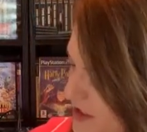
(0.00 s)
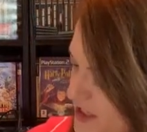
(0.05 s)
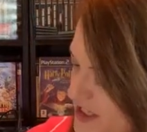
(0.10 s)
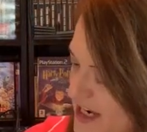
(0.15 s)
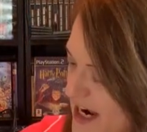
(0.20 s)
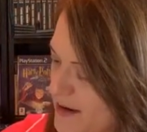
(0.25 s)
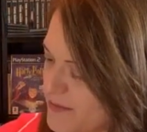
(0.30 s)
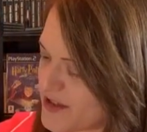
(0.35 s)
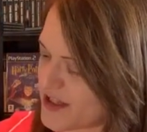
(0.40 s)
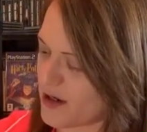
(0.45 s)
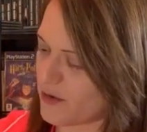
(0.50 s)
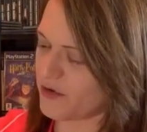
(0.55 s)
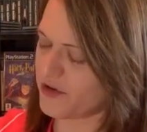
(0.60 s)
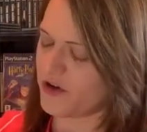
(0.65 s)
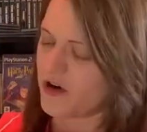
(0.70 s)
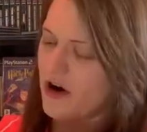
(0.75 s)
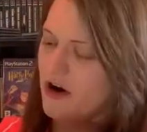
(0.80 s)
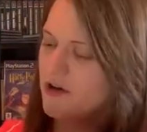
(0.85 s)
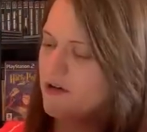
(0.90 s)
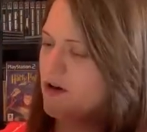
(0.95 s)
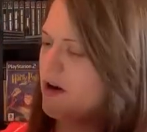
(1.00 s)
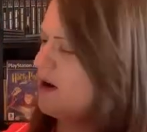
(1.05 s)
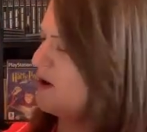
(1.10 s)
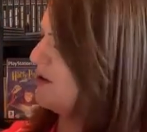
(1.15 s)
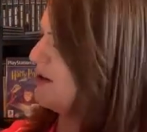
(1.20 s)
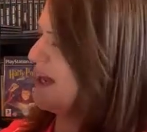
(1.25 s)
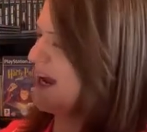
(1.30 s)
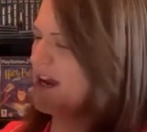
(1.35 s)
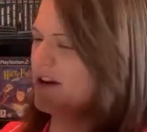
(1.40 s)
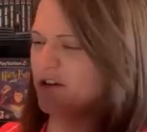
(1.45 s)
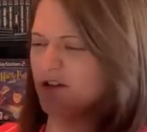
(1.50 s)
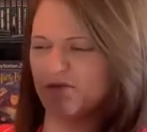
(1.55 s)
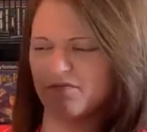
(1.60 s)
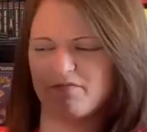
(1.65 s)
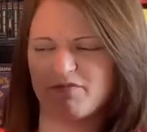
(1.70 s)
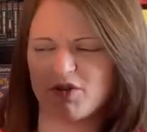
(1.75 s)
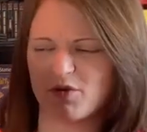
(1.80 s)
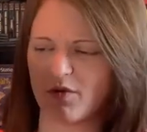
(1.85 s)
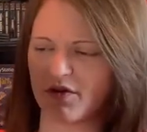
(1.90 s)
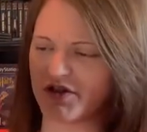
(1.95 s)
at the time, so that would have gone online or
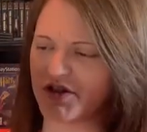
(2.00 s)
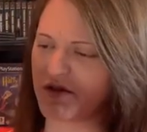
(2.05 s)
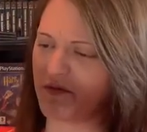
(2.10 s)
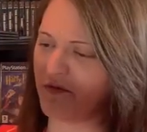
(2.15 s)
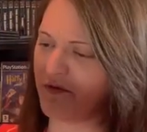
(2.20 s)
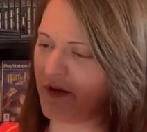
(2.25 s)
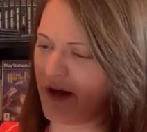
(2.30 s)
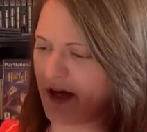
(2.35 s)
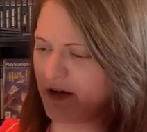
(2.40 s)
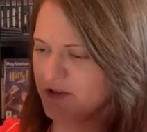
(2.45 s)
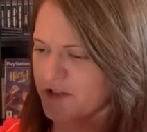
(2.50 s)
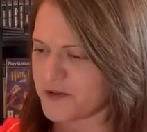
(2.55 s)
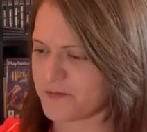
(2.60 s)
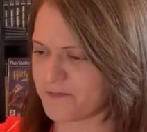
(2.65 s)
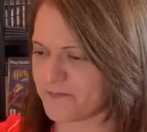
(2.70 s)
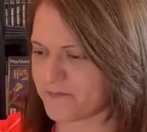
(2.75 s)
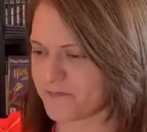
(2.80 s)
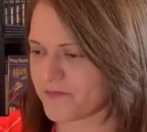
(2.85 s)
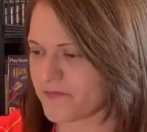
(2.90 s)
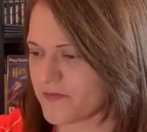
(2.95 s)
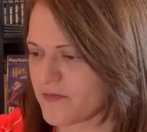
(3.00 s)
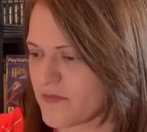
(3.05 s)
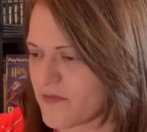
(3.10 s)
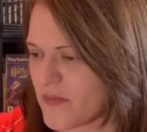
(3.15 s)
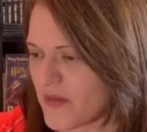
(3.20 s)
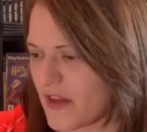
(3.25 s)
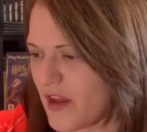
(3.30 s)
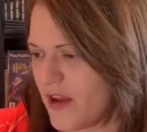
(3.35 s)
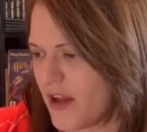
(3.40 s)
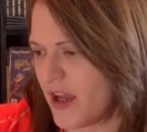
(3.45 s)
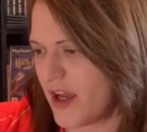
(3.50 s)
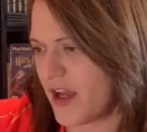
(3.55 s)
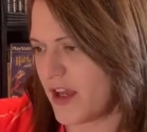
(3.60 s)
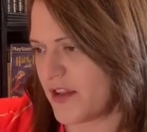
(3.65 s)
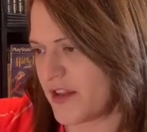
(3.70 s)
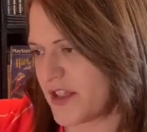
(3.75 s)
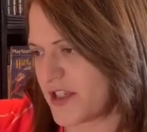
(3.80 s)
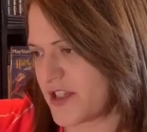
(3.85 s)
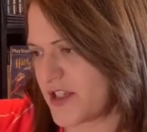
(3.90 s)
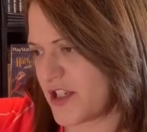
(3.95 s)
towards something else.
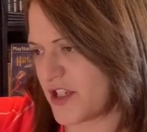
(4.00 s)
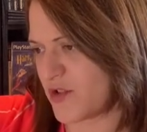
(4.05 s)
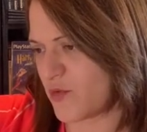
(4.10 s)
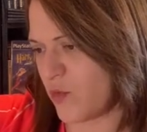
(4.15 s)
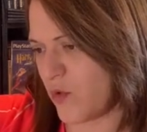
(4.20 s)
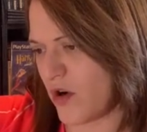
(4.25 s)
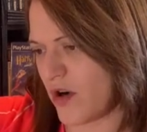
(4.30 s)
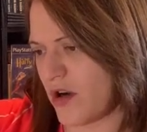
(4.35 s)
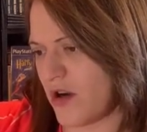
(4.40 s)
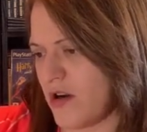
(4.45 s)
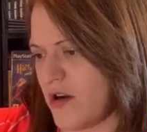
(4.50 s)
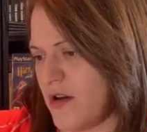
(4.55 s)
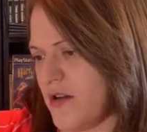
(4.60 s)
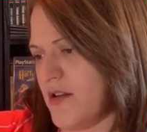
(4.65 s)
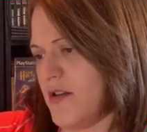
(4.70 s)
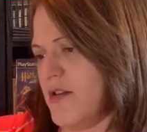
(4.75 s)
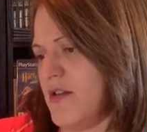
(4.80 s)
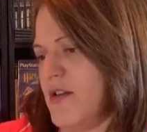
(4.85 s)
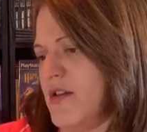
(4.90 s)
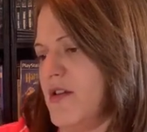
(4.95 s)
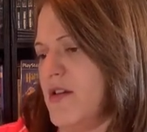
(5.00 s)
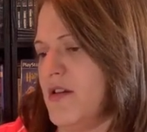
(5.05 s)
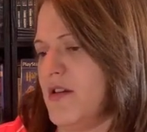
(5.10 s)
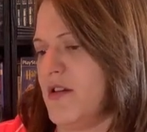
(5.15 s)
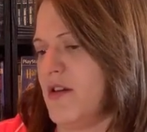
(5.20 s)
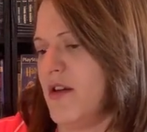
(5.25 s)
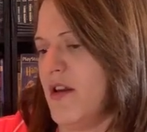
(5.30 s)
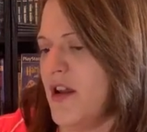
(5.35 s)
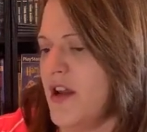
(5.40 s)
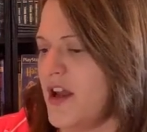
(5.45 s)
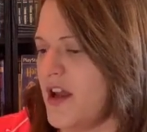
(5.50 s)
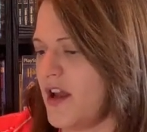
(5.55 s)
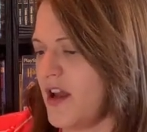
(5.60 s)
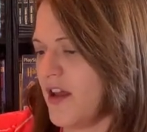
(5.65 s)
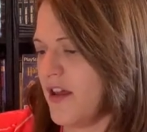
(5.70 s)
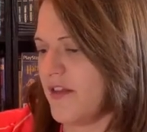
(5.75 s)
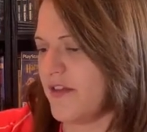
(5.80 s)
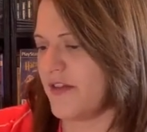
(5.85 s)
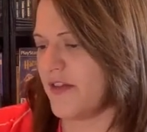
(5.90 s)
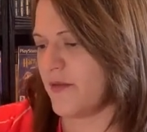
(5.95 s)
This is one
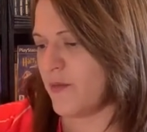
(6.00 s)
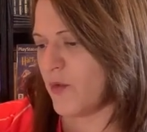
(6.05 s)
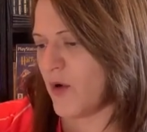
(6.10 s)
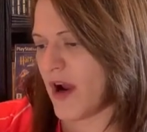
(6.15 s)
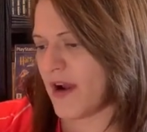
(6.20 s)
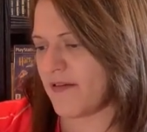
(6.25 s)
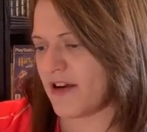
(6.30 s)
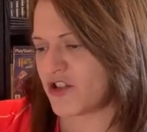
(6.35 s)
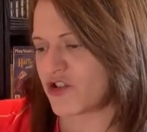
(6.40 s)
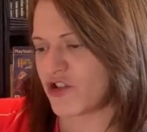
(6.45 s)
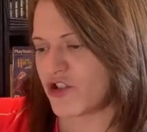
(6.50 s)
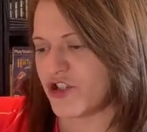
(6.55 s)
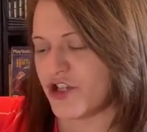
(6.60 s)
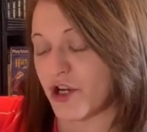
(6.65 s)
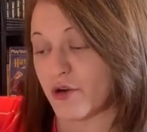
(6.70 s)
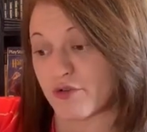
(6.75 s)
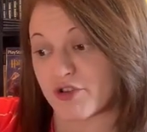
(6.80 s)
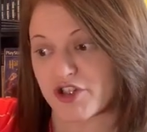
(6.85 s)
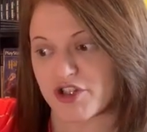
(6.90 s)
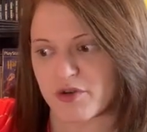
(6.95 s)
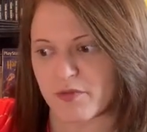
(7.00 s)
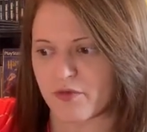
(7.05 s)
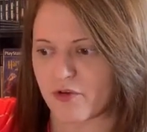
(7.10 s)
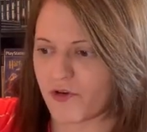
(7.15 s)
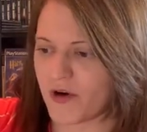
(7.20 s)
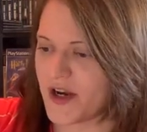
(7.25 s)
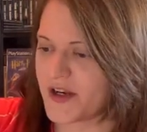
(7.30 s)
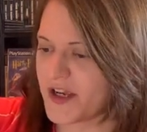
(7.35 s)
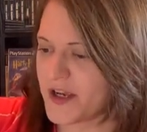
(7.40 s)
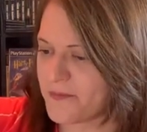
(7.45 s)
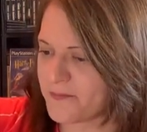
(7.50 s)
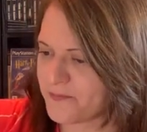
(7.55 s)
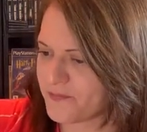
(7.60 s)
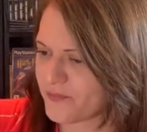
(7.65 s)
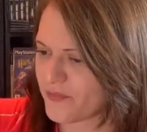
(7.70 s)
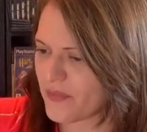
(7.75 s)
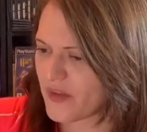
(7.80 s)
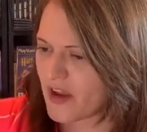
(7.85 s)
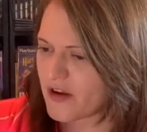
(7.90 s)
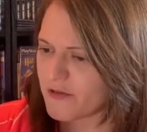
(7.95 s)
where I just used some credit
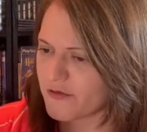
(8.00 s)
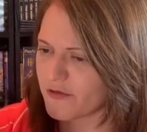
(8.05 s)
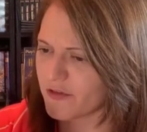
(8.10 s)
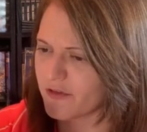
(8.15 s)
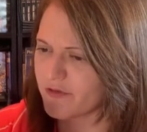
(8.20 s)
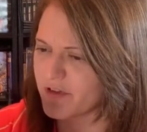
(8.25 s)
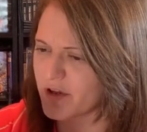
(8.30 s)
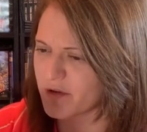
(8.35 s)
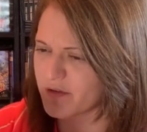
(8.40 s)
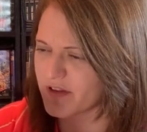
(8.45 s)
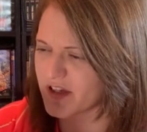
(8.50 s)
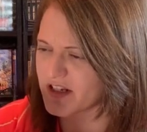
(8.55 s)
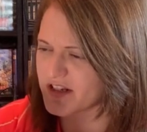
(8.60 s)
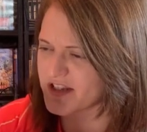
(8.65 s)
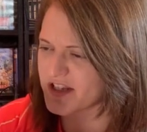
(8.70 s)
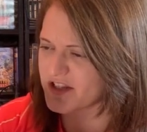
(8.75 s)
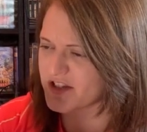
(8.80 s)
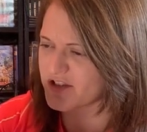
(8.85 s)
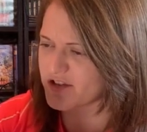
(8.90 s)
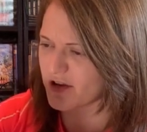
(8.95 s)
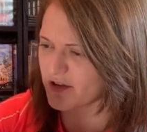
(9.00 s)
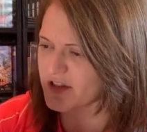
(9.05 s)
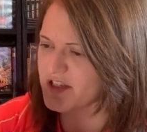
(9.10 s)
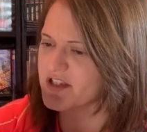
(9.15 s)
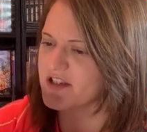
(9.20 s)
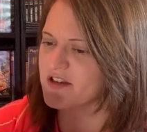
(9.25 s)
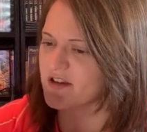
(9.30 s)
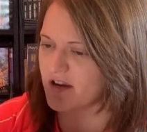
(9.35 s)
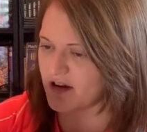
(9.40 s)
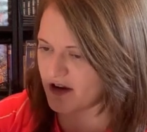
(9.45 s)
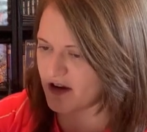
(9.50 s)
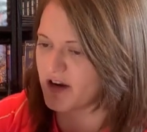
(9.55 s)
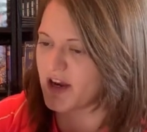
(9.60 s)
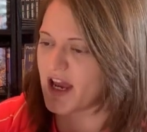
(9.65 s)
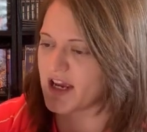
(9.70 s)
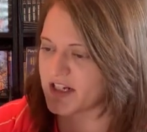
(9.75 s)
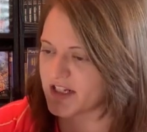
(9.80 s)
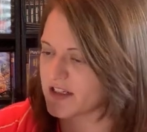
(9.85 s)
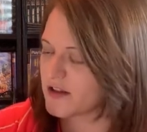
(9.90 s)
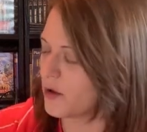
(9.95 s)
for a few things in store. This is a
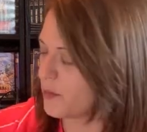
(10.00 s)
nice